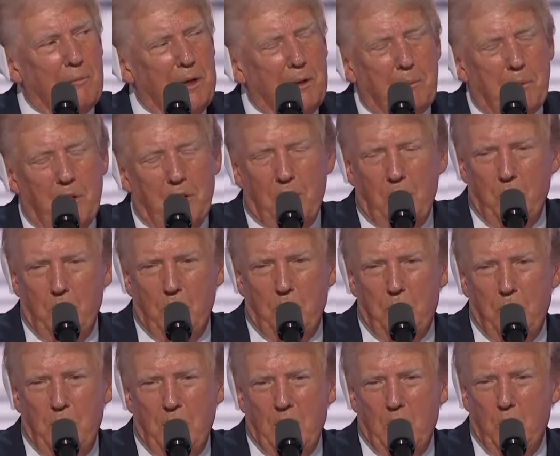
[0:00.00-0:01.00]
People that were
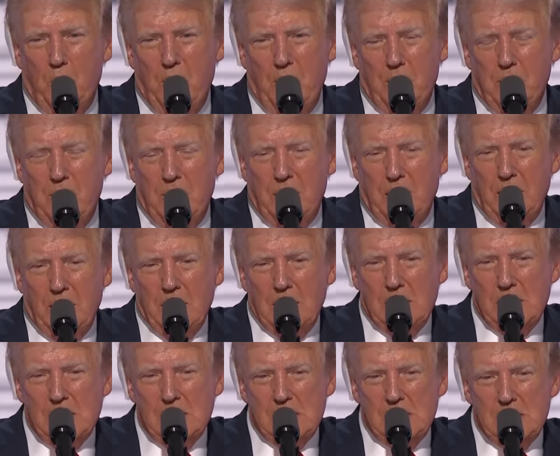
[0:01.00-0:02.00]
putting away money,
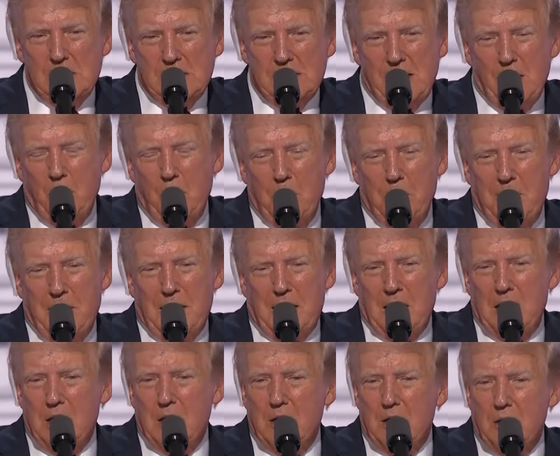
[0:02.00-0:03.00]
they were
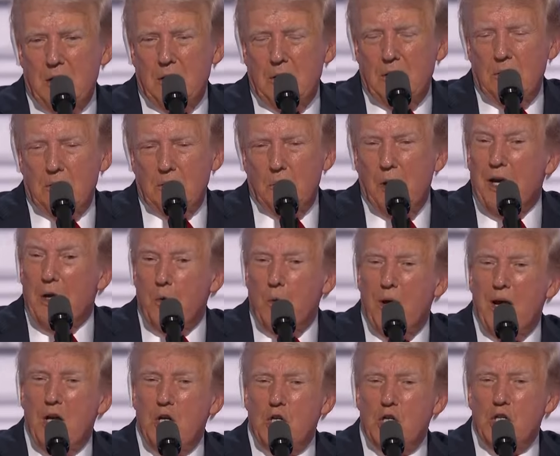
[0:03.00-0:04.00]
making great
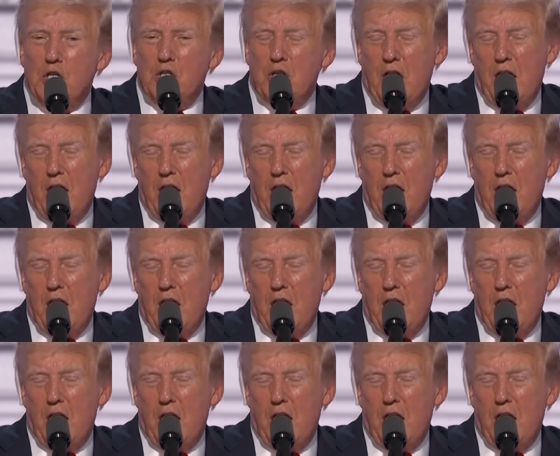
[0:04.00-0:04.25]
wages,